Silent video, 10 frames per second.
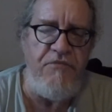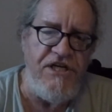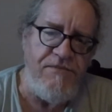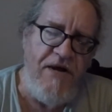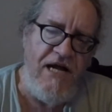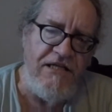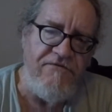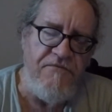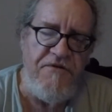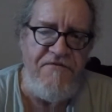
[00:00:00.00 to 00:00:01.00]
municipality
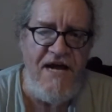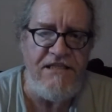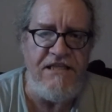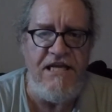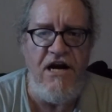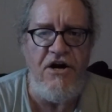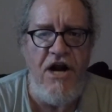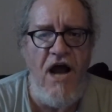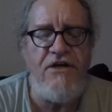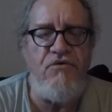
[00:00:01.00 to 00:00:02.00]
from the fact that they are
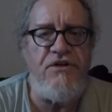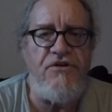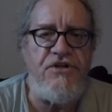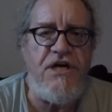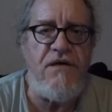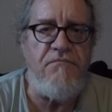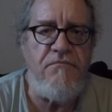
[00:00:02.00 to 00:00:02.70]
not doing their job.